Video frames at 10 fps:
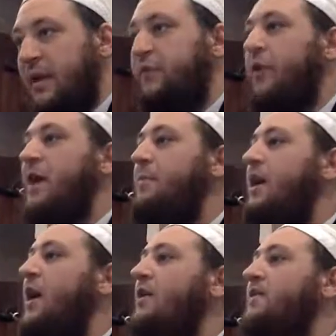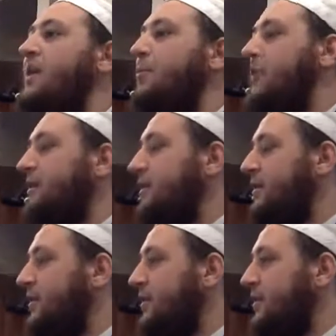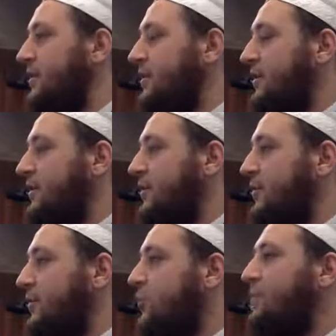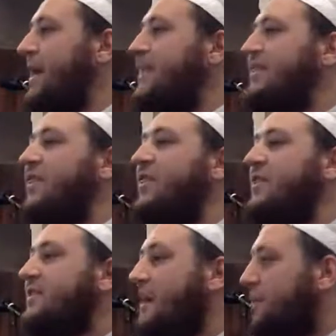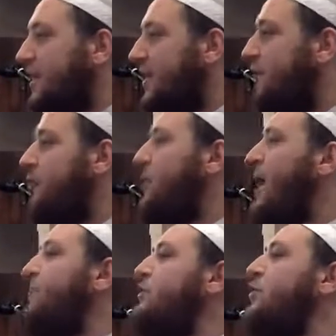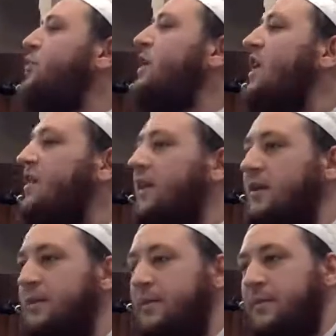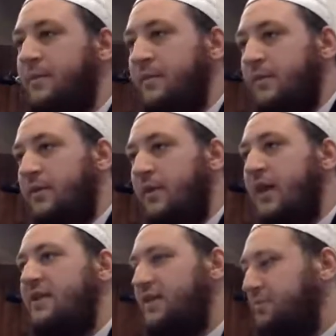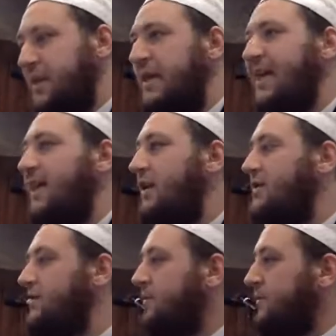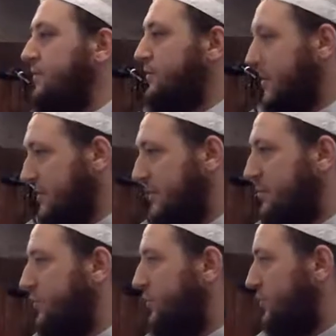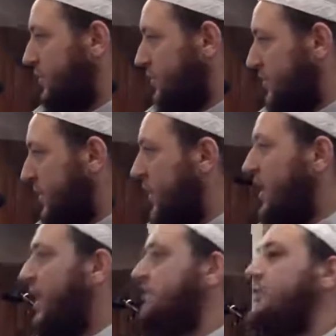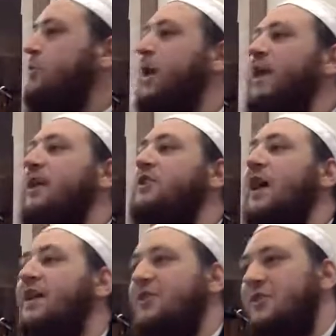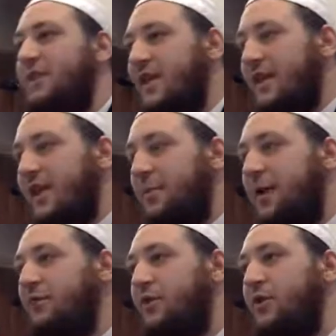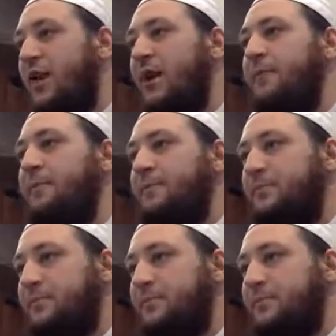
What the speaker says: But find me someone who makes something from absolutely nothing. He says, be, and it is. Find me someone who can do this. And this is what Allah challenged in another part of the Quran.